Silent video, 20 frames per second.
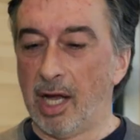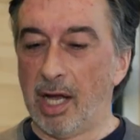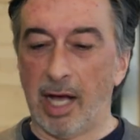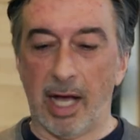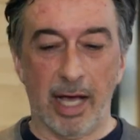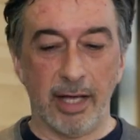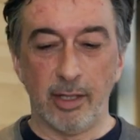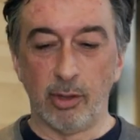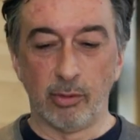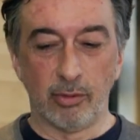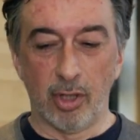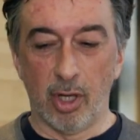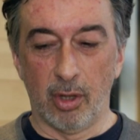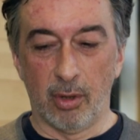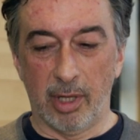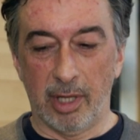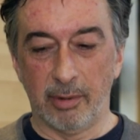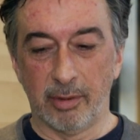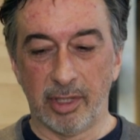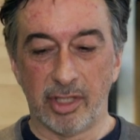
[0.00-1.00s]
I don't know.
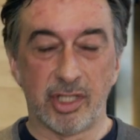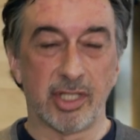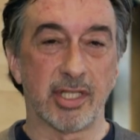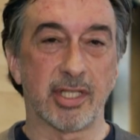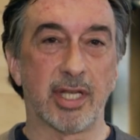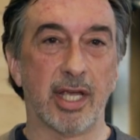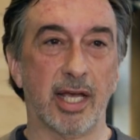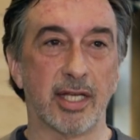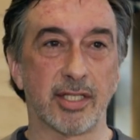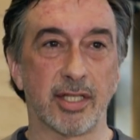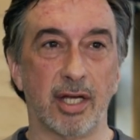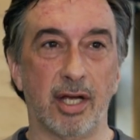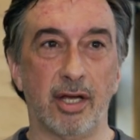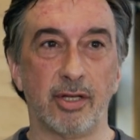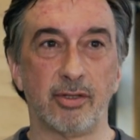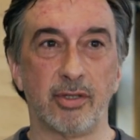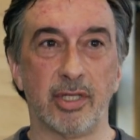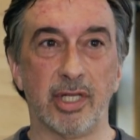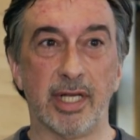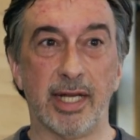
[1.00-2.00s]
I would just guess
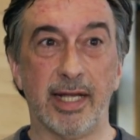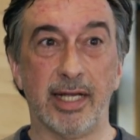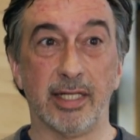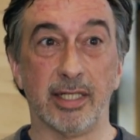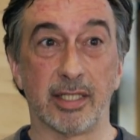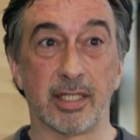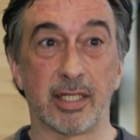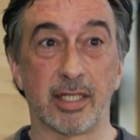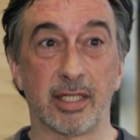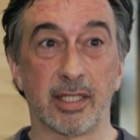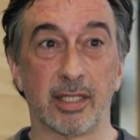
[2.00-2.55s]
108.